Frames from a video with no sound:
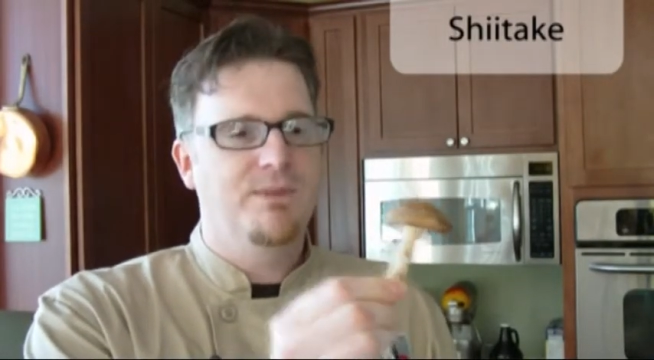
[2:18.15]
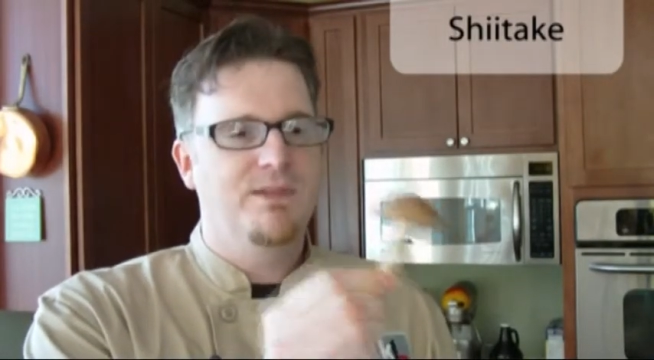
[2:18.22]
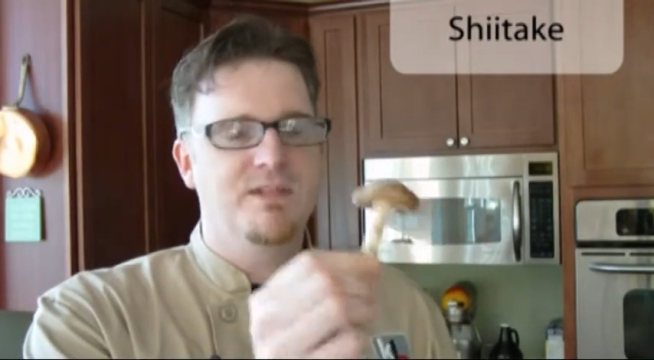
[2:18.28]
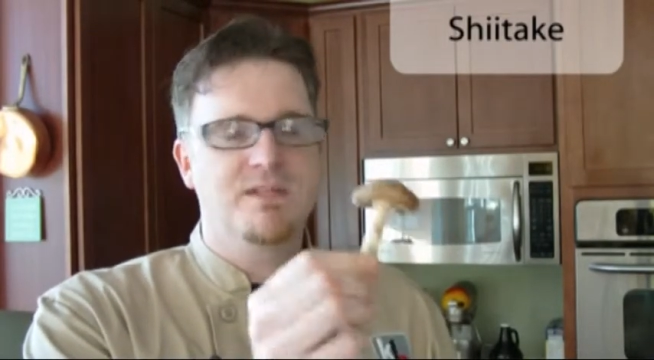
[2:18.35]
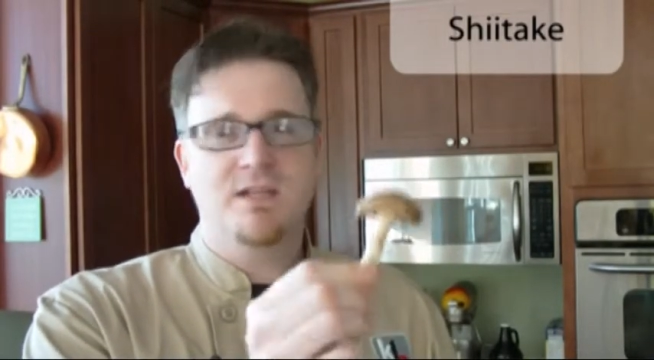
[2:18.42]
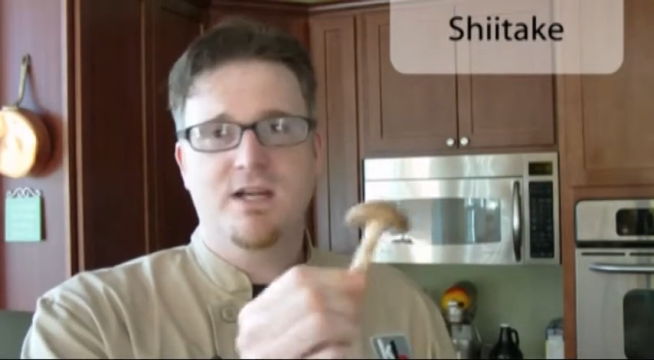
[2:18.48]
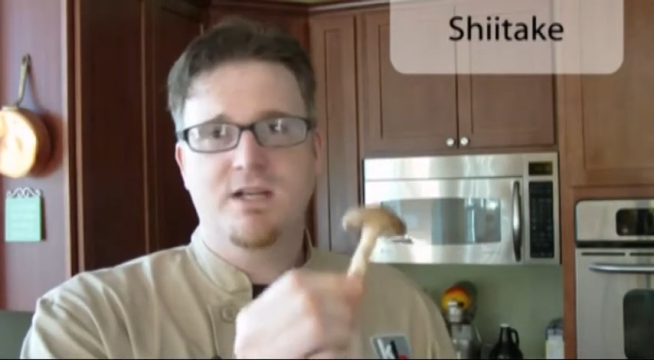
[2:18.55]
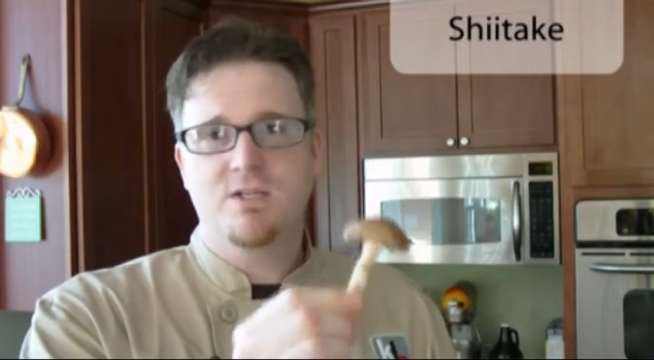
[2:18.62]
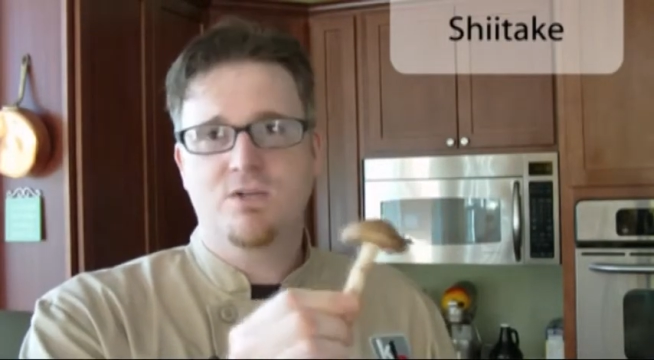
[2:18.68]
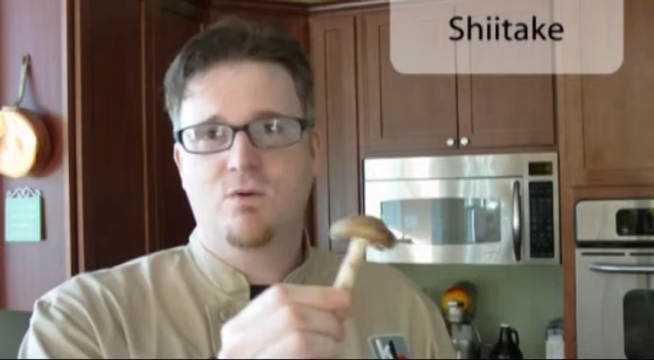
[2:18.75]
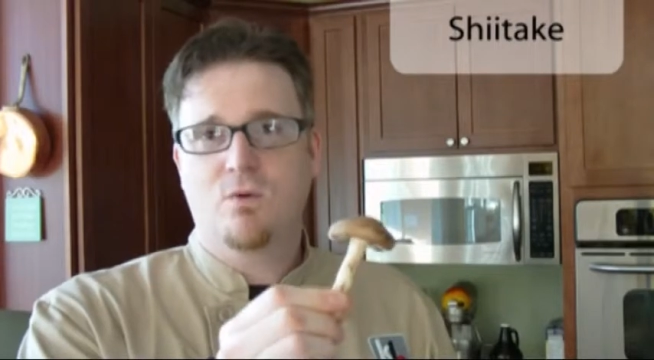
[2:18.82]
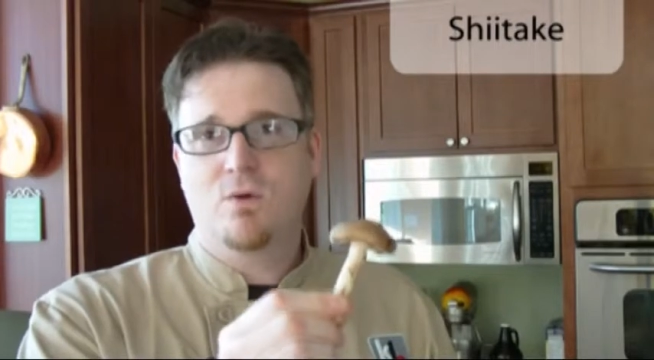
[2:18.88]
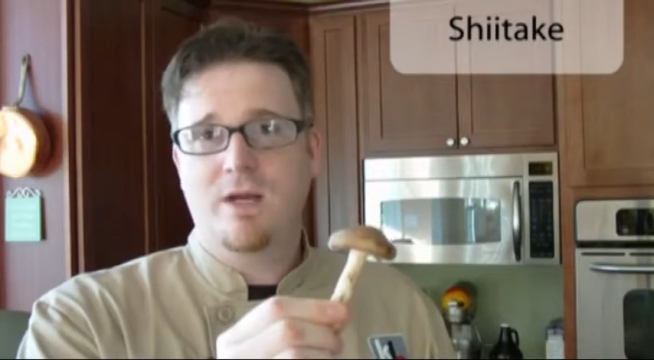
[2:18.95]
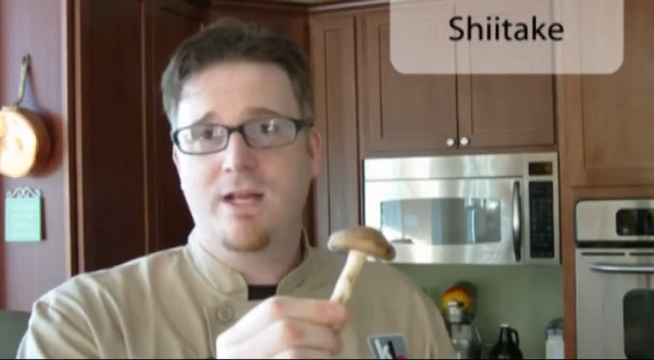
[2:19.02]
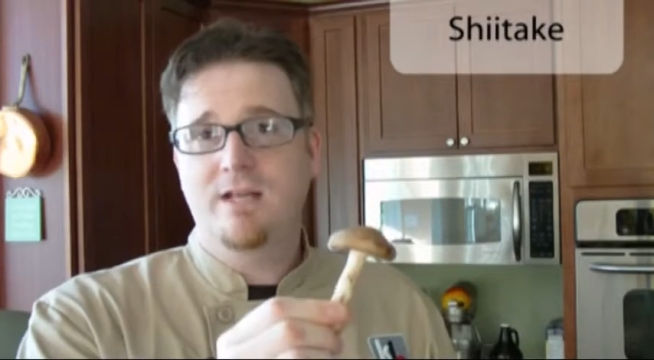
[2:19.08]
This guy's
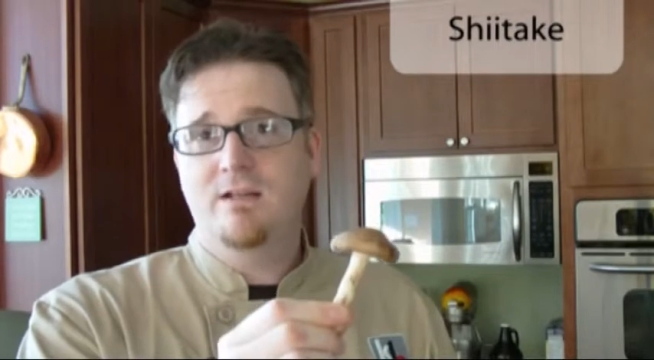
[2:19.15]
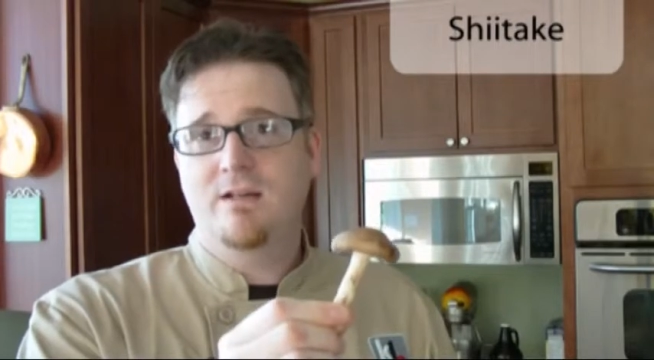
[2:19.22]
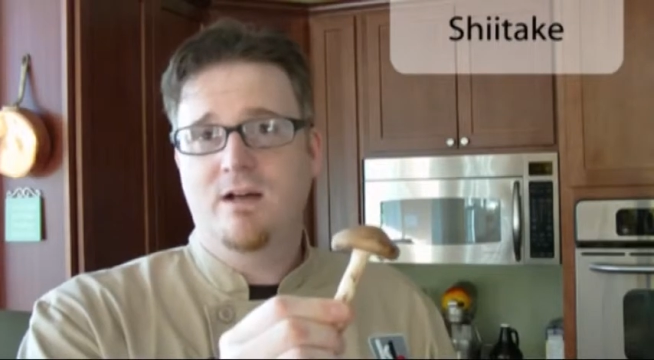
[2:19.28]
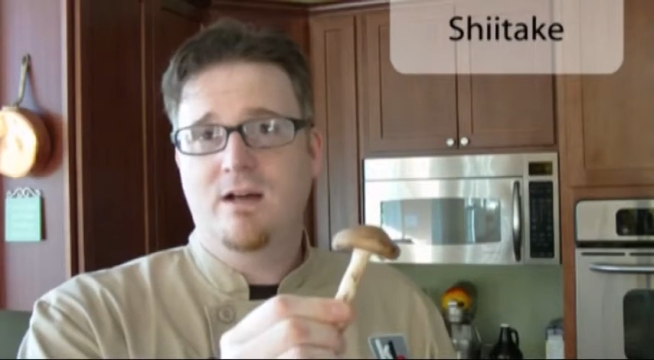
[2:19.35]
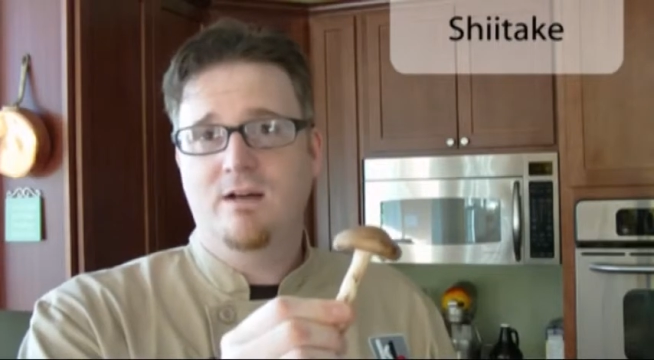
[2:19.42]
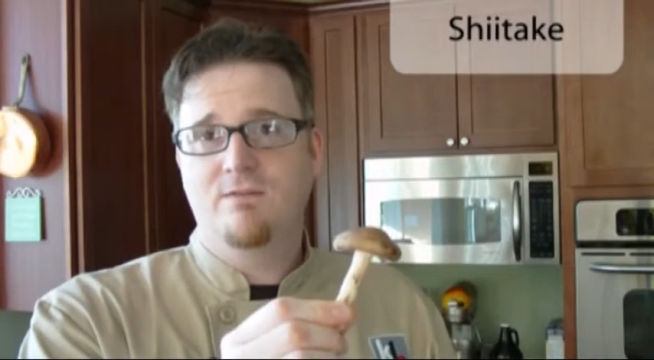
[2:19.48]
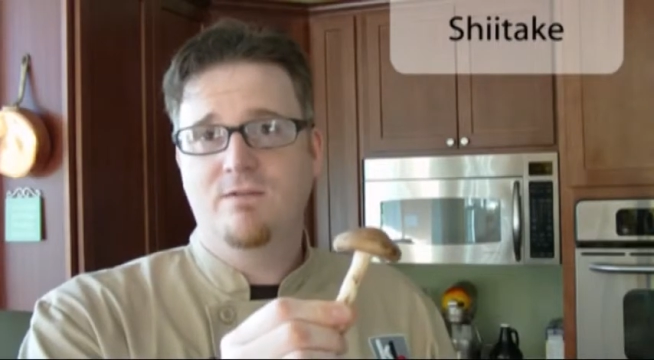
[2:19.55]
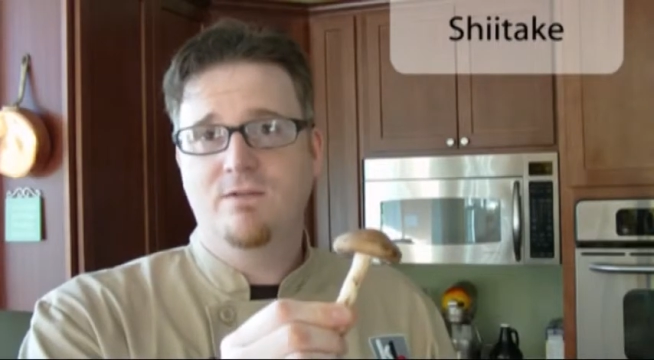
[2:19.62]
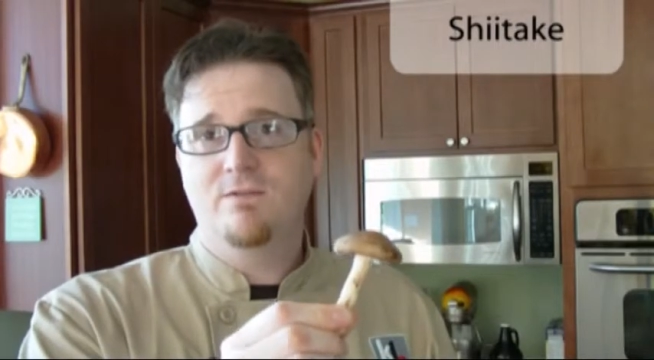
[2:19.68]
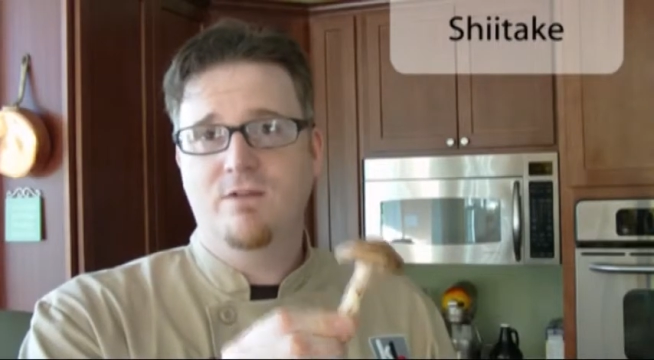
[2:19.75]
great for